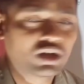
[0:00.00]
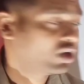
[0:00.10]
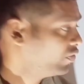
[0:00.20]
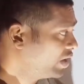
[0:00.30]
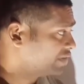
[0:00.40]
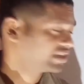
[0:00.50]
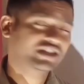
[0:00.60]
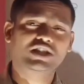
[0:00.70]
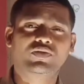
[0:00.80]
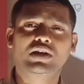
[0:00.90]
We have
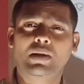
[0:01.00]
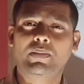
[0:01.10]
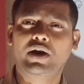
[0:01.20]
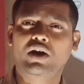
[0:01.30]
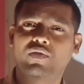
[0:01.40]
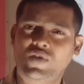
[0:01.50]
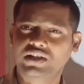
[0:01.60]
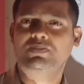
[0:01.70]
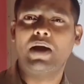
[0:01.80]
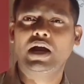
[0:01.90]
successfully completed our
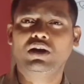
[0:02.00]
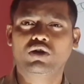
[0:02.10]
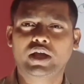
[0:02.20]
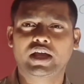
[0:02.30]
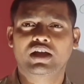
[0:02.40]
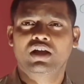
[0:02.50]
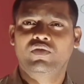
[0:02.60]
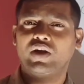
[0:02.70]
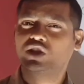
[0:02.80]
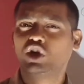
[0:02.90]
first part. Okay,
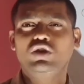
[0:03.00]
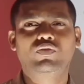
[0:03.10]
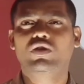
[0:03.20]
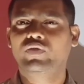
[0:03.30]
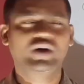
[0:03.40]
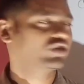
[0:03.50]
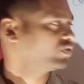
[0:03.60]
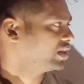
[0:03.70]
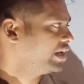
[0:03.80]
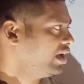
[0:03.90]
where 3 to 4 videos
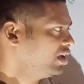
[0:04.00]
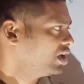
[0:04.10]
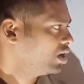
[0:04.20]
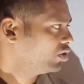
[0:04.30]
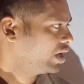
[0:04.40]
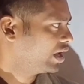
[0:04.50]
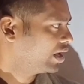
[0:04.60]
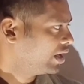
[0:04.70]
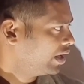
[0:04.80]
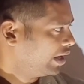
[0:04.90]
were there. Okay,
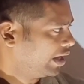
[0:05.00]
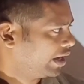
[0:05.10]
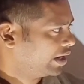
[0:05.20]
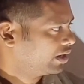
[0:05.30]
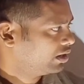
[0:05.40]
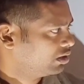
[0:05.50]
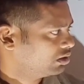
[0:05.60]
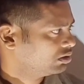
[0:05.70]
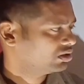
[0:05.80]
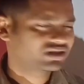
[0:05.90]
and
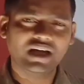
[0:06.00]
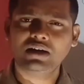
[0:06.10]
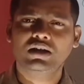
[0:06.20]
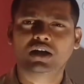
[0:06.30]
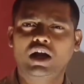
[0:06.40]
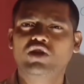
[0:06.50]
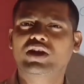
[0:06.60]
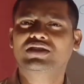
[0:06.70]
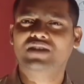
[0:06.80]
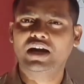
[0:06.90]
it's done. Now you
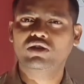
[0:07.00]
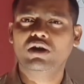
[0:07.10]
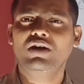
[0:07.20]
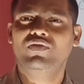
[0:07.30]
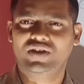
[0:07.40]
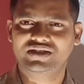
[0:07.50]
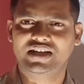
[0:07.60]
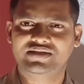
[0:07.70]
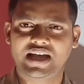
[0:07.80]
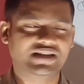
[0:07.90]
can start your first
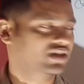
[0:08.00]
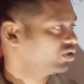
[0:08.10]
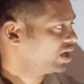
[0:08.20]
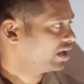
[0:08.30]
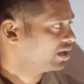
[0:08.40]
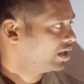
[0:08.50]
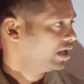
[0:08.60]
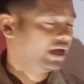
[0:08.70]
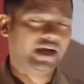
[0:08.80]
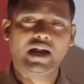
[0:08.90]
exercise. Okay,
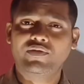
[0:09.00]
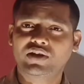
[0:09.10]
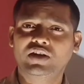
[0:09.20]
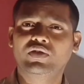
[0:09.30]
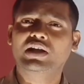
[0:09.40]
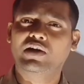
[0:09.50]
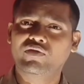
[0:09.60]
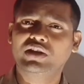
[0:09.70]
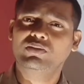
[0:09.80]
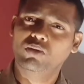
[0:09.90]
and after that we will come
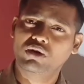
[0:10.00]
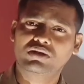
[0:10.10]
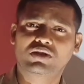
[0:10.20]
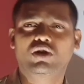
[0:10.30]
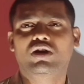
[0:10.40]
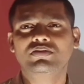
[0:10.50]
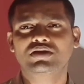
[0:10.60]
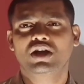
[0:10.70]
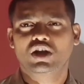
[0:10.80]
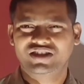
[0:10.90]
with more theorems.
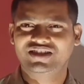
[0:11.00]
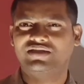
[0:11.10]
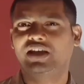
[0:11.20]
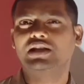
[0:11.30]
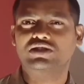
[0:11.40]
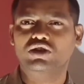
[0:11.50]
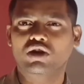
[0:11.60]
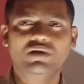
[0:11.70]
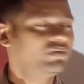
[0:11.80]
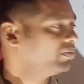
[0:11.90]
There's a sales
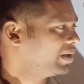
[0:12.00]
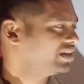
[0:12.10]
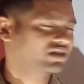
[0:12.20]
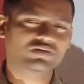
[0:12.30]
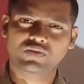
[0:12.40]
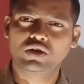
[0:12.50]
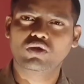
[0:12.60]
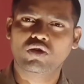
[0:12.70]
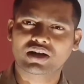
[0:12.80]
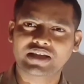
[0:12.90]
theorem. Many sums will do
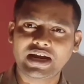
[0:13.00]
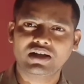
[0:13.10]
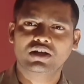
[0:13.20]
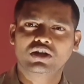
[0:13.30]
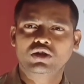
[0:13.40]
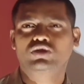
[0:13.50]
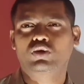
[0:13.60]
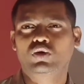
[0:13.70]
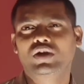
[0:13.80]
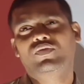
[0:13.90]
over that.
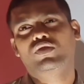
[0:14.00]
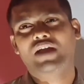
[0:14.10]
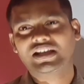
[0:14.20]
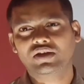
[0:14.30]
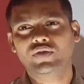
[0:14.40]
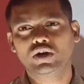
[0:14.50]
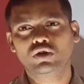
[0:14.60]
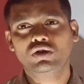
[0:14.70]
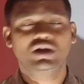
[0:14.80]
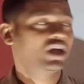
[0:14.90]
So if you like the
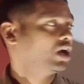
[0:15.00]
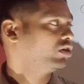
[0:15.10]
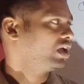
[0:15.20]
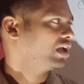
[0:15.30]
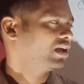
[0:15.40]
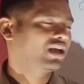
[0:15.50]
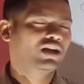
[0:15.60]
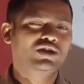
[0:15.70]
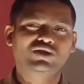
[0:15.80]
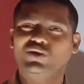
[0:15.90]
video, okay,
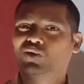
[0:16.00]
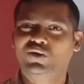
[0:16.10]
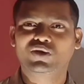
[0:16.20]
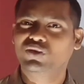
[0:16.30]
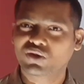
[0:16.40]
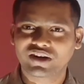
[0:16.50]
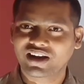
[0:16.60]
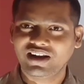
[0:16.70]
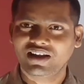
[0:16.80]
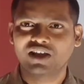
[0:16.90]
so you know the
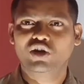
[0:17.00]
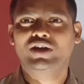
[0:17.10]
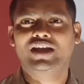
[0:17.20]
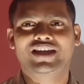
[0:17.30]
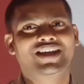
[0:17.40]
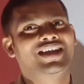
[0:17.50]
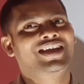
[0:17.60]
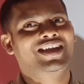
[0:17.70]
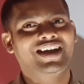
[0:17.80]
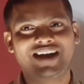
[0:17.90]
drill. Okay,
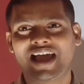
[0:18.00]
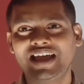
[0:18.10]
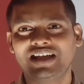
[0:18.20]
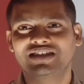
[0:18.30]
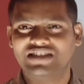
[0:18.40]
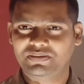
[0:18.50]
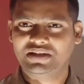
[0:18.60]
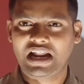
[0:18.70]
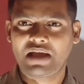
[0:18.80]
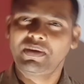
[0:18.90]
hit like,
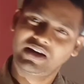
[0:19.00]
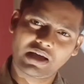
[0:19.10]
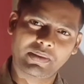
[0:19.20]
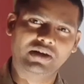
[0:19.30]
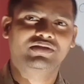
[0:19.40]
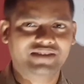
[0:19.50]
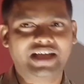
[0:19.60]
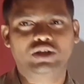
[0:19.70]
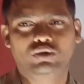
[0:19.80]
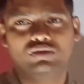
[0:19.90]
subscribe and comment.
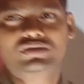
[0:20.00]
Thank you.